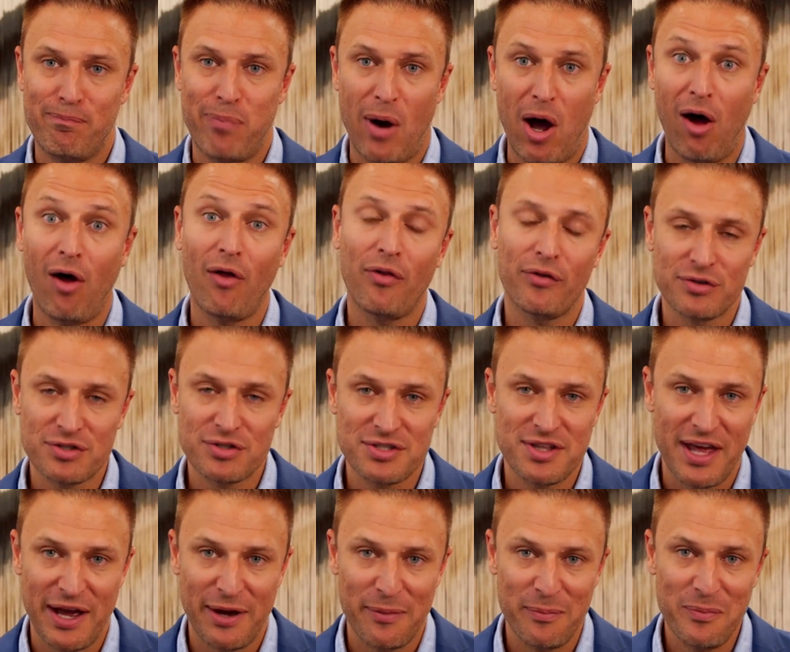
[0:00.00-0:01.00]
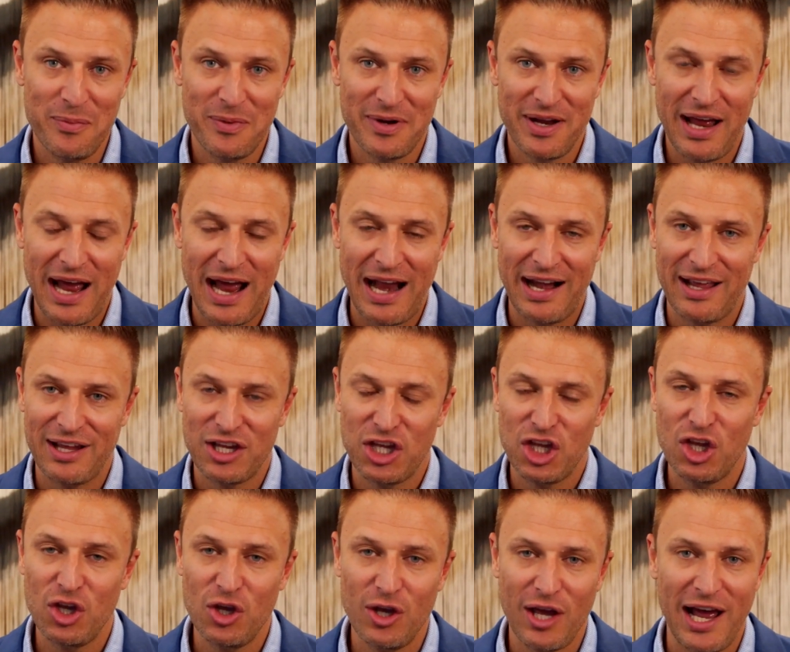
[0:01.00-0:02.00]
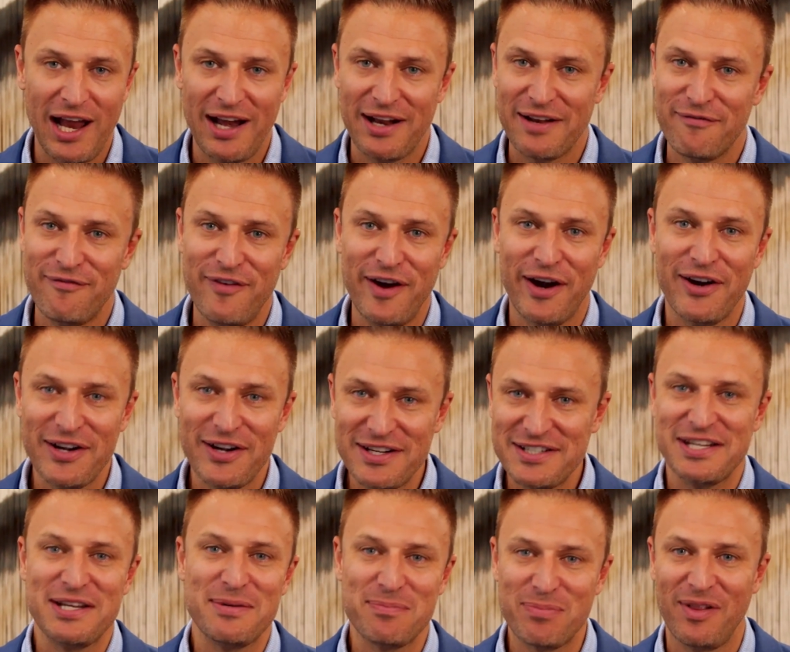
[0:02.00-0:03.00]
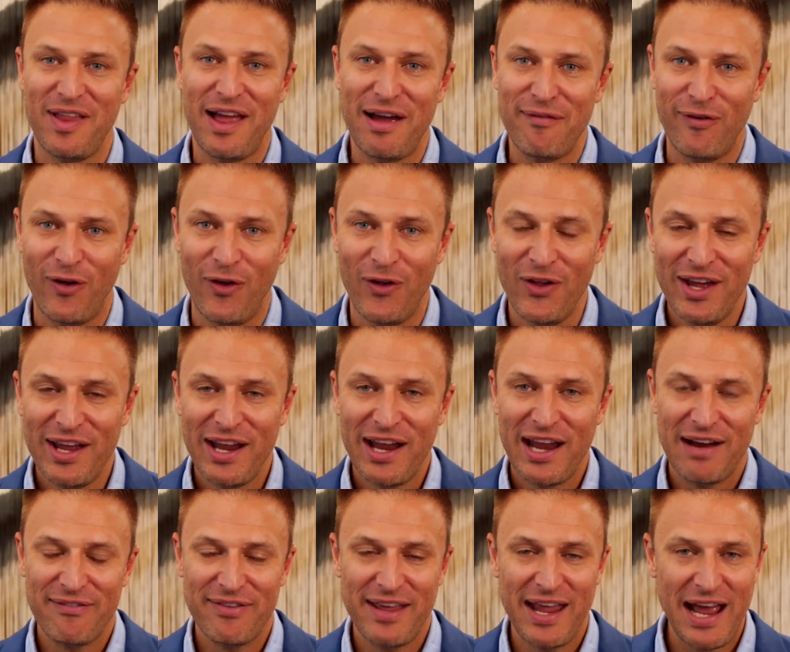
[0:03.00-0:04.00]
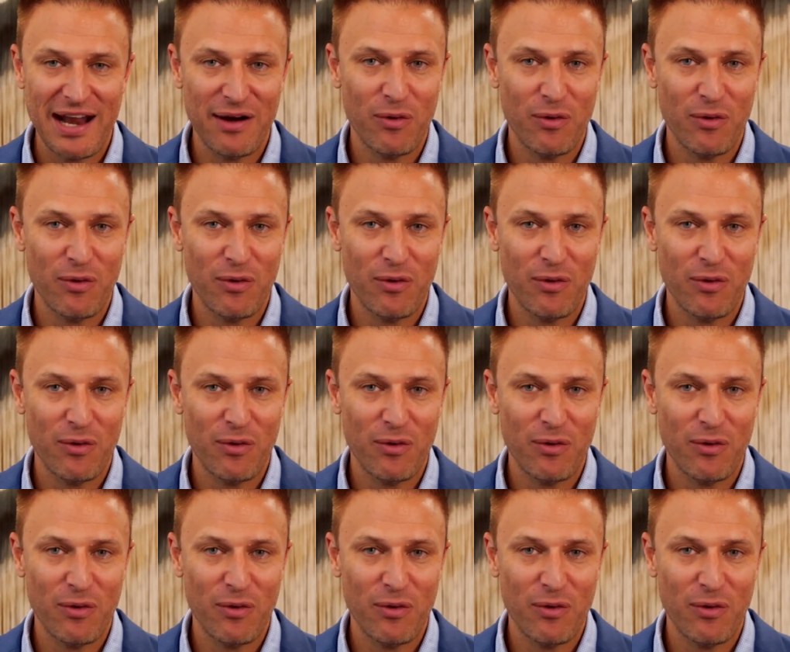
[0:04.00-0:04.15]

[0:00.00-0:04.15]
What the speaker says: bothers them at a very deep level. If they had